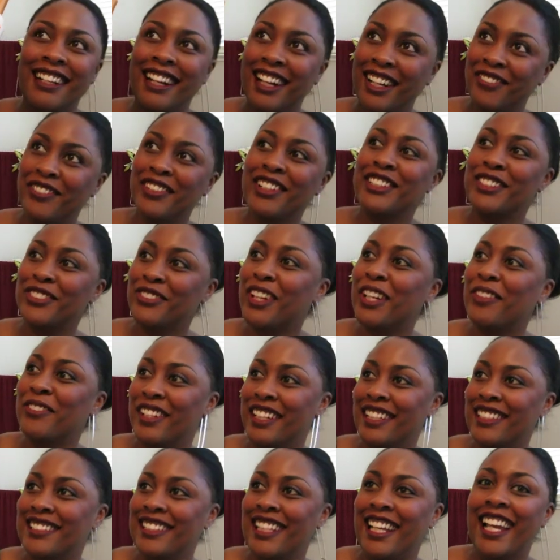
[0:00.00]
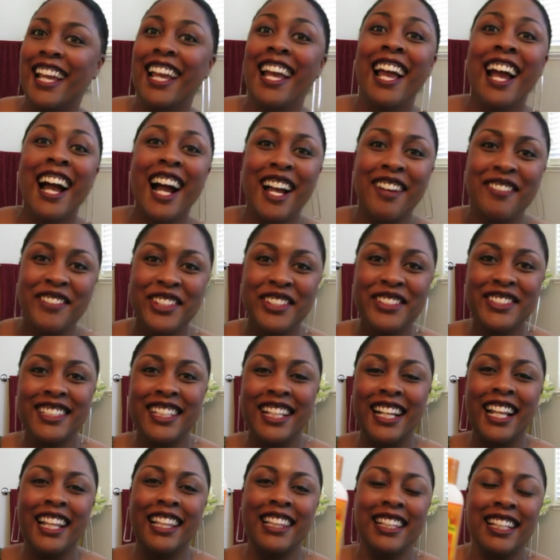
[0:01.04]
God, what do I want to say? I've used
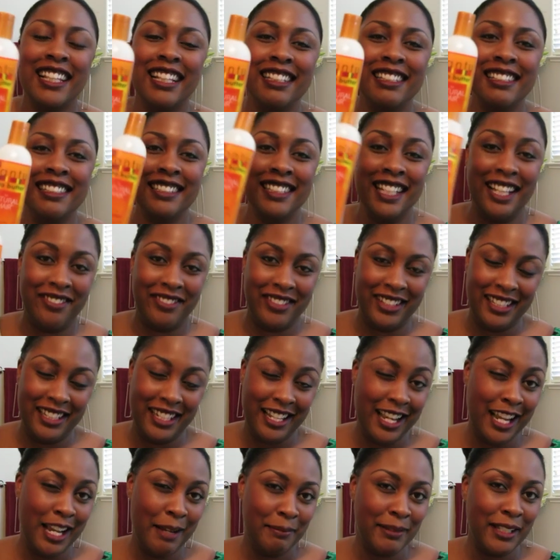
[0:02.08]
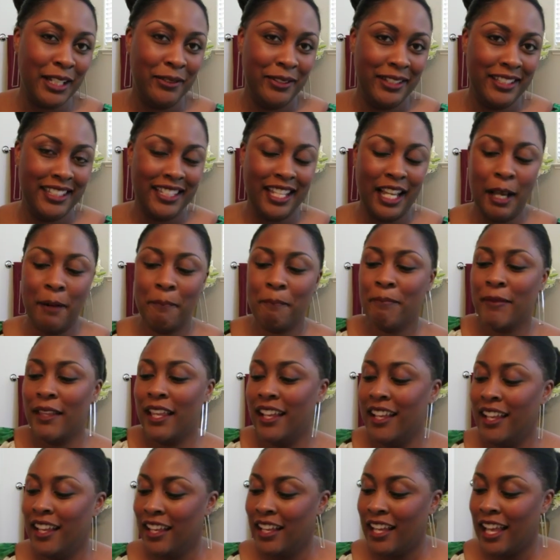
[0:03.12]
it at least seven times, I would say.
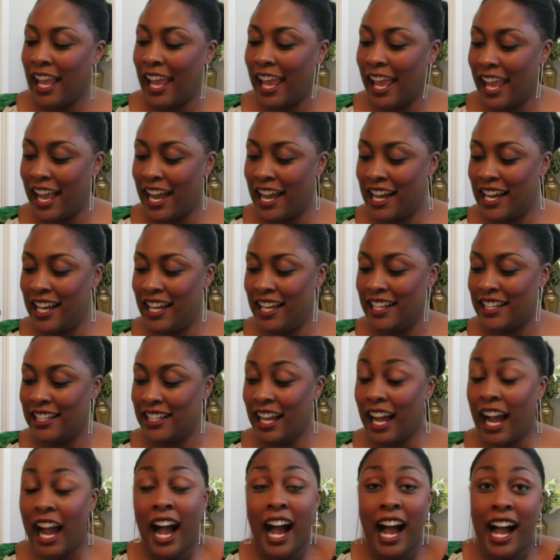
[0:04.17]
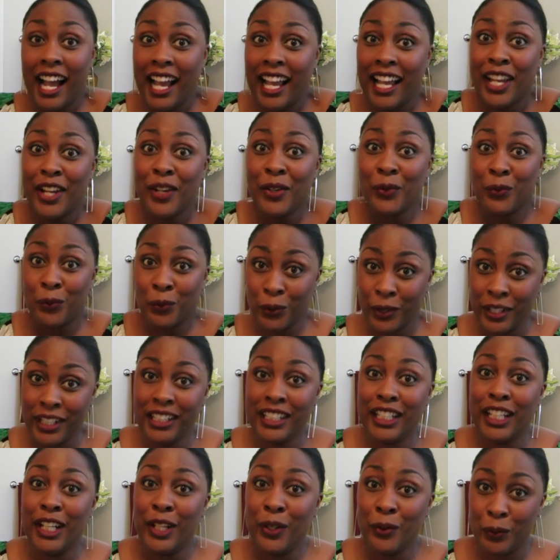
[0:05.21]
And I really,